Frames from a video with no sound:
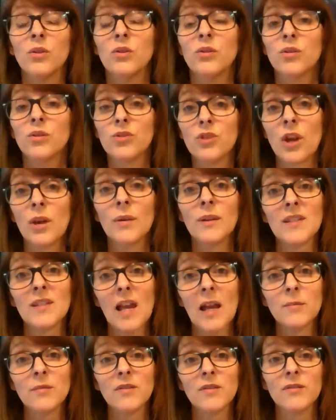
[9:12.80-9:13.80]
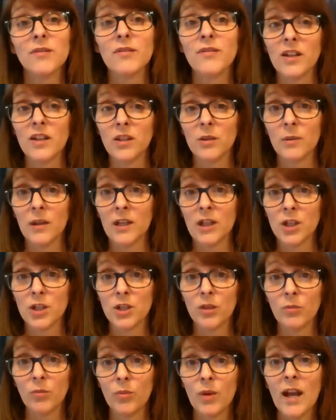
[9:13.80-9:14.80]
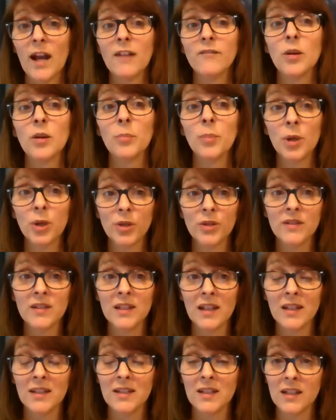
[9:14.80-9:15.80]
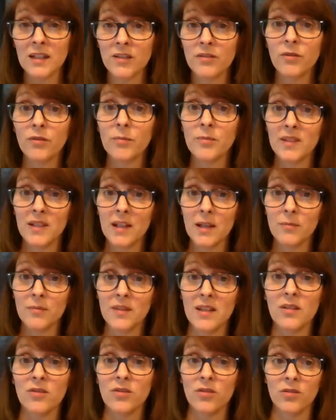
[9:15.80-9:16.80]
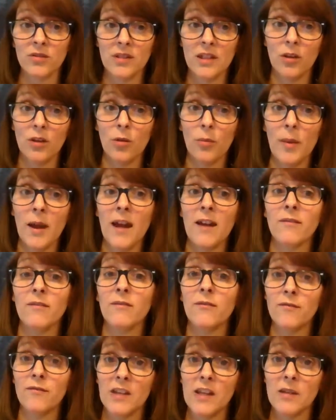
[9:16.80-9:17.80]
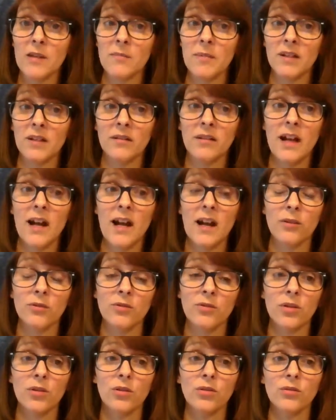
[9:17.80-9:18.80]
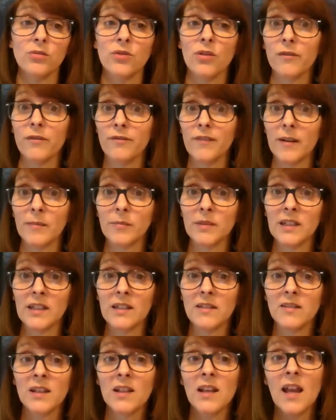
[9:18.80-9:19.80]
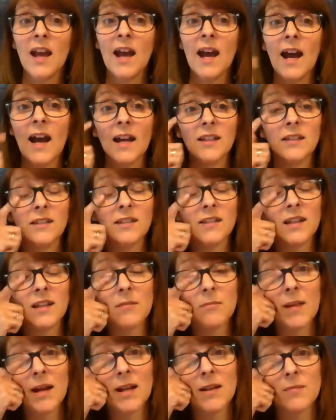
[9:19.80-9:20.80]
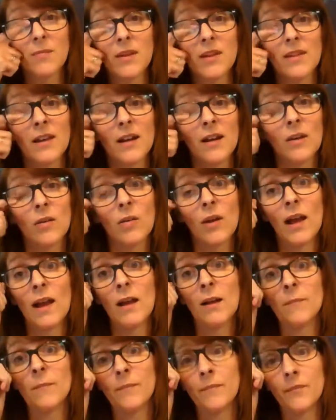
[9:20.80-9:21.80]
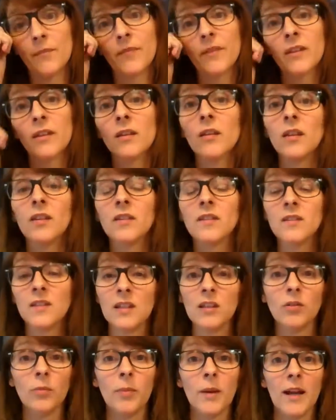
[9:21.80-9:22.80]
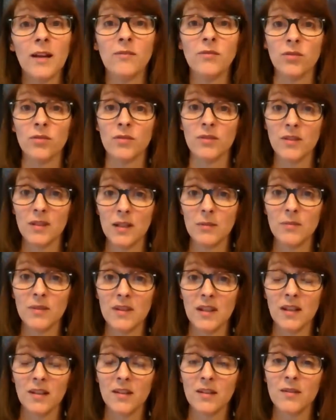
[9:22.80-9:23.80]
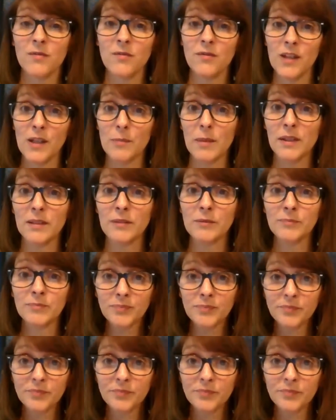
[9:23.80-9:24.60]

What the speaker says: So in terms of evaluation, we have opposing ideas from same-sex or single-parent female households or families, and it might be that single parents or same-sex female